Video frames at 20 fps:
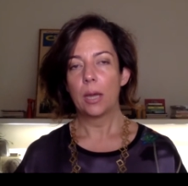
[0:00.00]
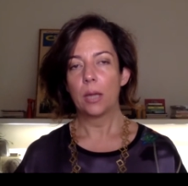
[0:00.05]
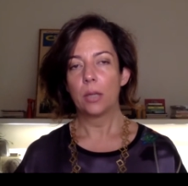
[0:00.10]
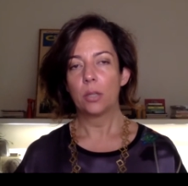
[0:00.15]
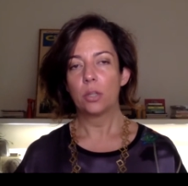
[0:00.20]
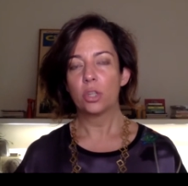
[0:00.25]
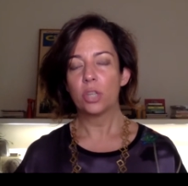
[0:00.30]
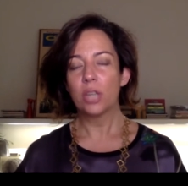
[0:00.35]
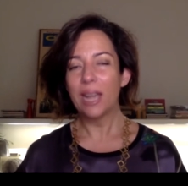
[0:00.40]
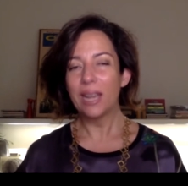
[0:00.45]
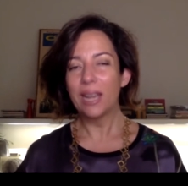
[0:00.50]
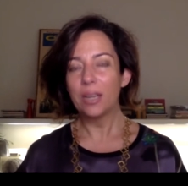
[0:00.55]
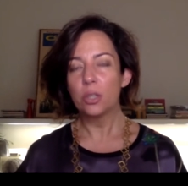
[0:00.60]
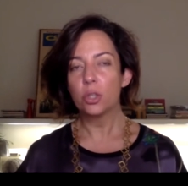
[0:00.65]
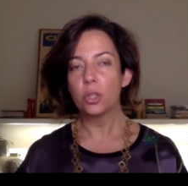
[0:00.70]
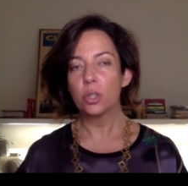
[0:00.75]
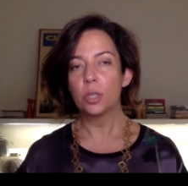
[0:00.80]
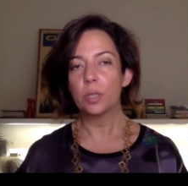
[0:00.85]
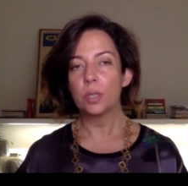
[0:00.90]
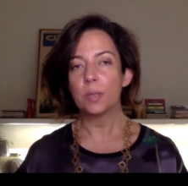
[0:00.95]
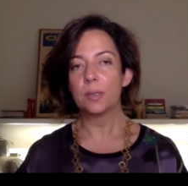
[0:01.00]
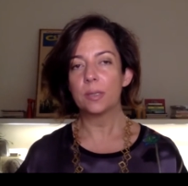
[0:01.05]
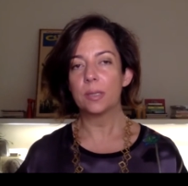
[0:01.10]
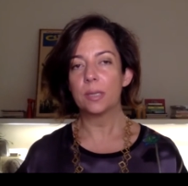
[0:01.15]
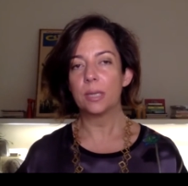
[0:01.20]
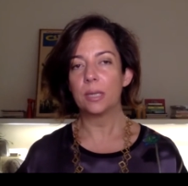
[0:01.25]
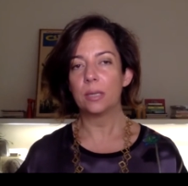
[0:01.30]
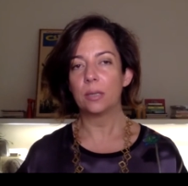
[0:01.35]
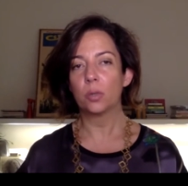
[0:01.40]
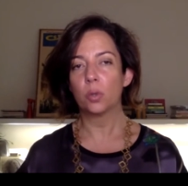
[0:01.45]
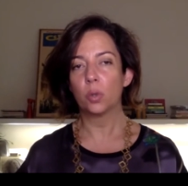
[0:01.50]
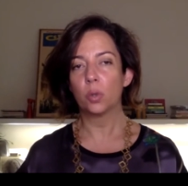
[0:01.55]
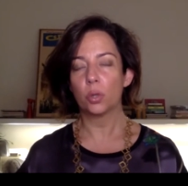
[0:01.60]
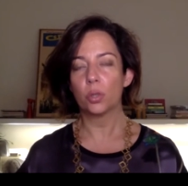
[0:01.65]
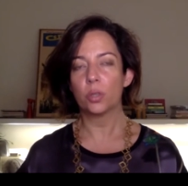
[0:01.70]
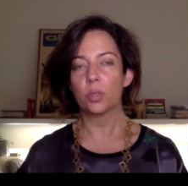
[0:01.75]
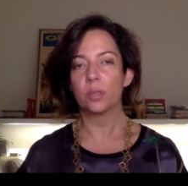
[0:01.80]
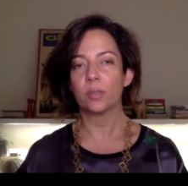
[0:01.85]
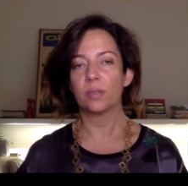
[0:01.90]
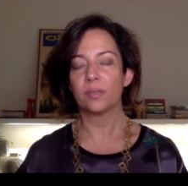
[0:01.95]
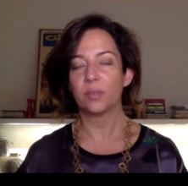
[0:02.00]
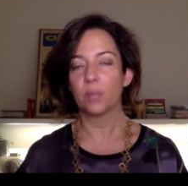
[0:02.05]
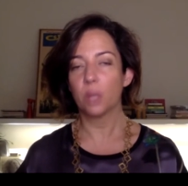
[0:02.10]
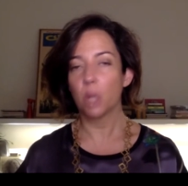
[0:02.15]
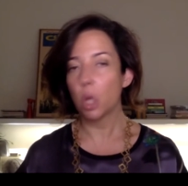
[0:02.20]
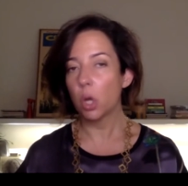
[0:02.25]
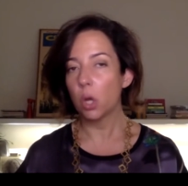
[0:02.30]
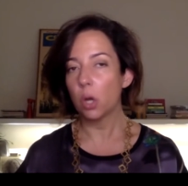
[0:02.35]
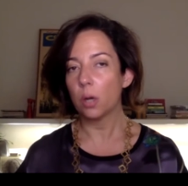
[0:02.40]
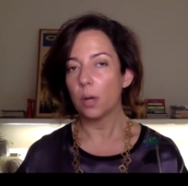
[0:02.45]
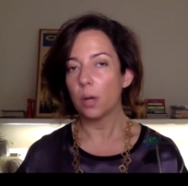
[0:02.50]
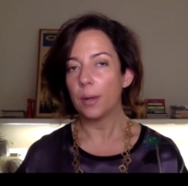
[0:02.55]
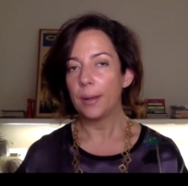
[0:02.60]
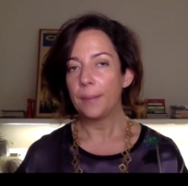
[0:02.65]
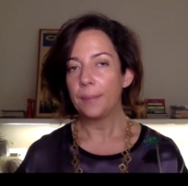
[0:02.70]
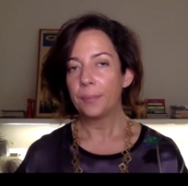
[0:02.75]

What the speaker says: challenges in courts of law,